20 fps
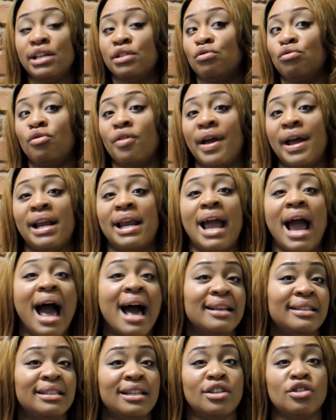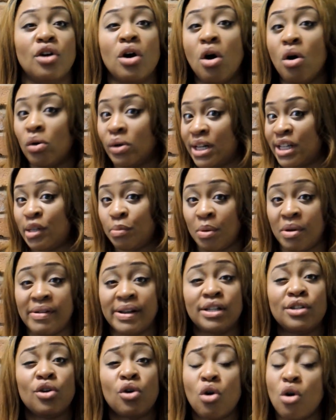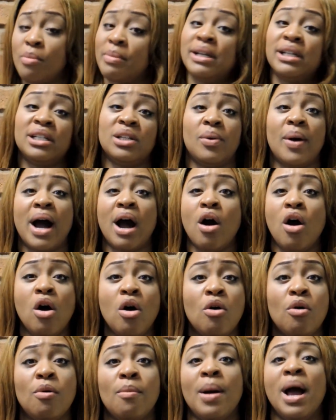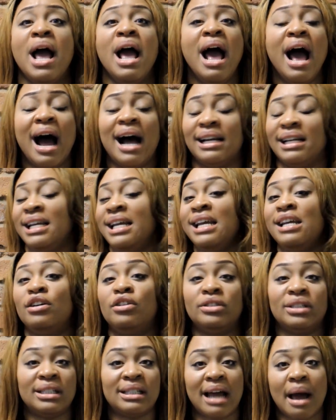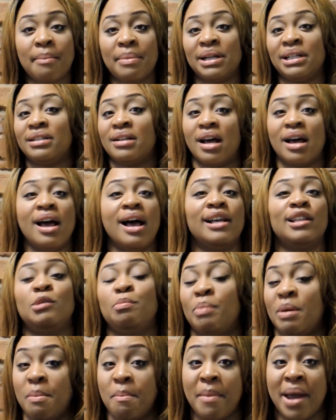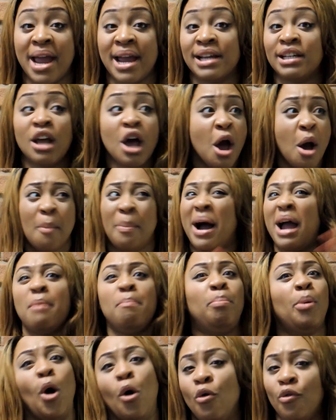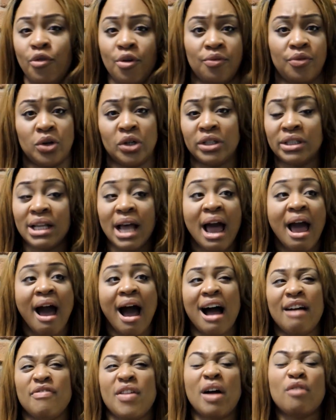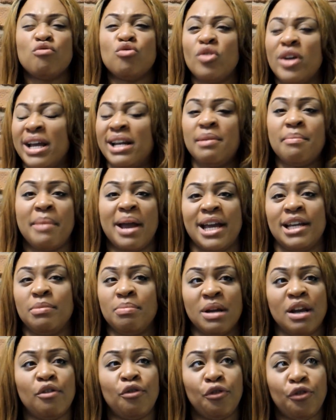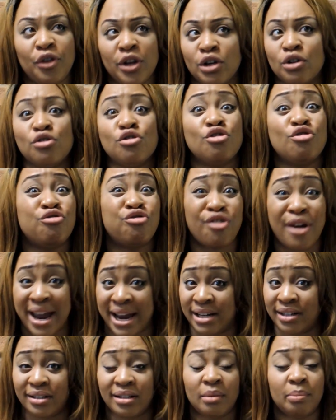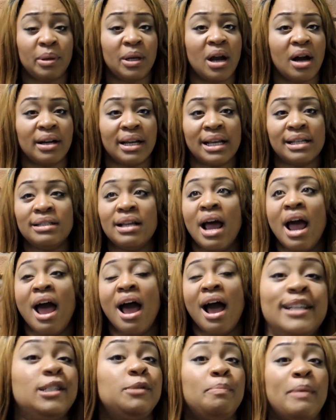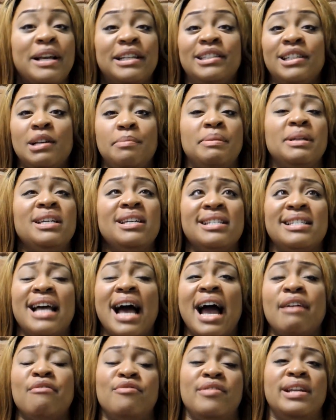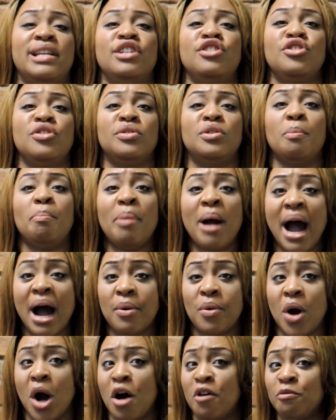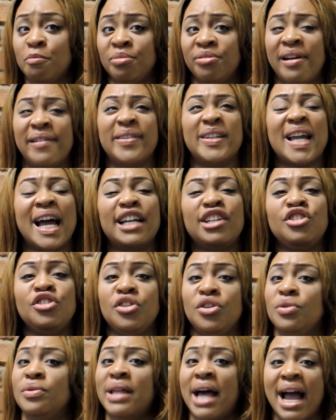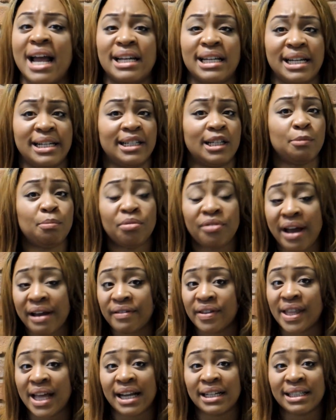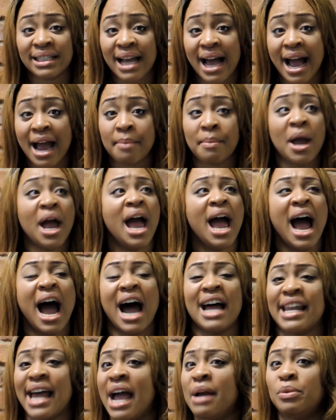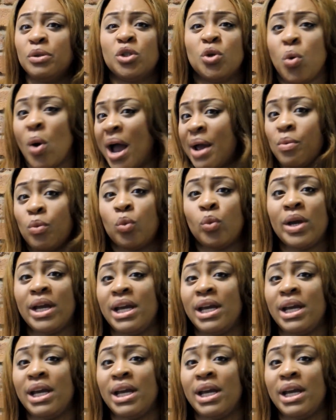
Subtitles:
He's really asking the Holy Spirit to come into our home and heal the damage that has been made by both of us. And that really made me feel great, to be honest, especially because I really knew the power of prayer, and I knew that I needed prayer at that time, and I was quite